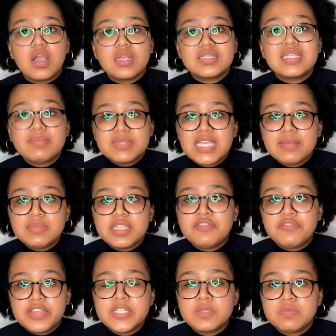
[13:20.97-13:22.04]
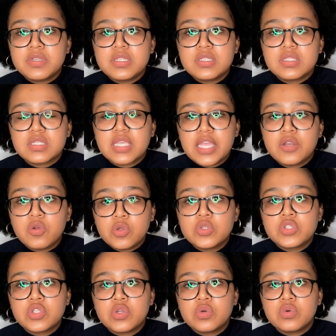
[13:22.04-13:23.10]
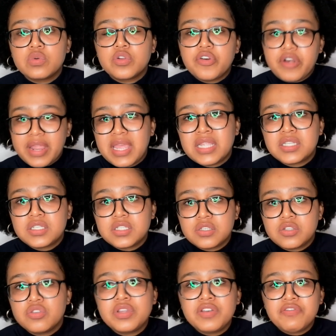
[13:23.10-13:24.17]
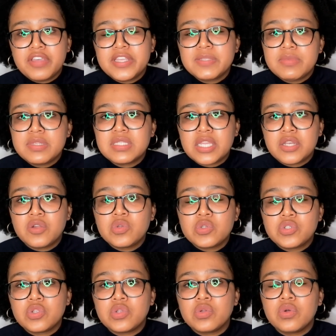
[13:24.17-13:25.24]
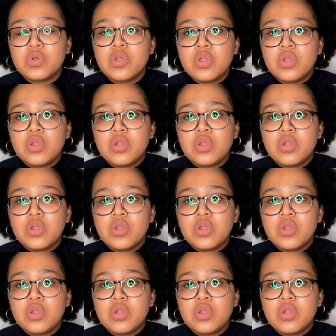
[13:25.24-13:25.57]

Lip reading: sometimes investments can also crash. Your investments can also